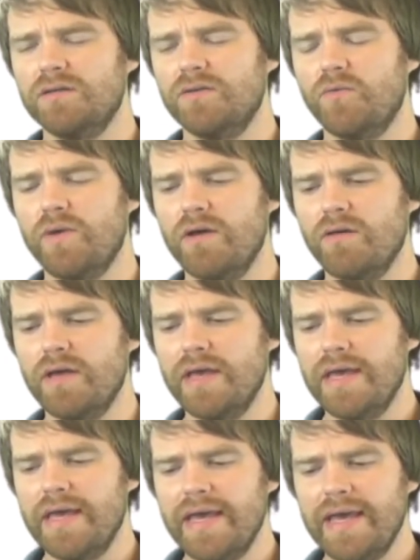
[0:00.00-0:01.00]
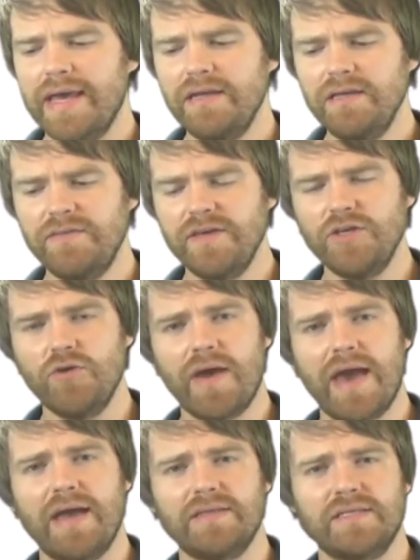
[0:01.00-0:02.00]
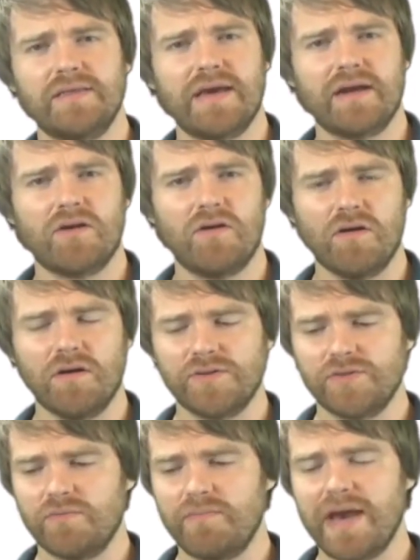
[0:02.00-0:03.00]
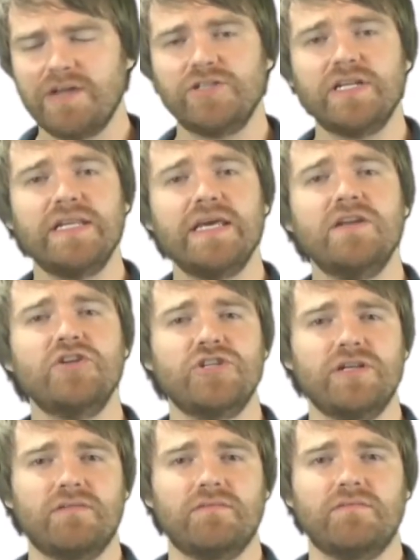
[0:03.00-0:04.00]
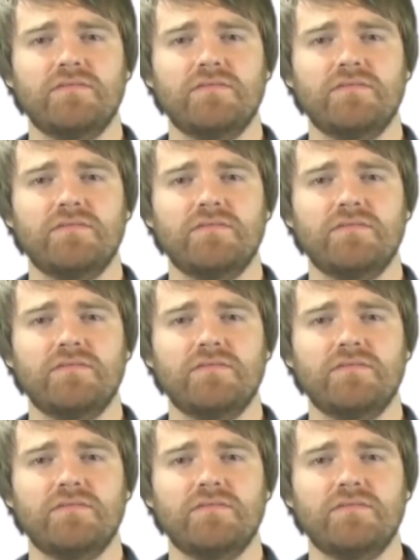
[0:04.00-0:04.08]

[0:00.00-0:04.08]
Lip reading: Well, anything you add to that car, so imagine an engine.